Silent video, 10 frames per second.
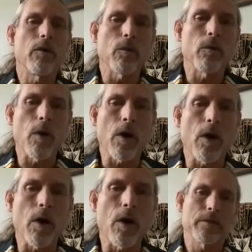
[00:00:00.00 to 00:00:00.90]
the
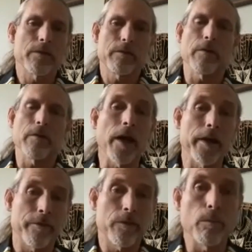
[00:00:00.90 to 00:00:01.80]
waters of
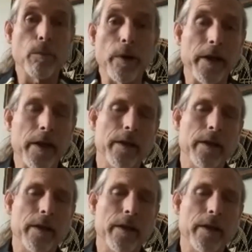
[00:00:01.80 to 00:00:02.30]
life to break,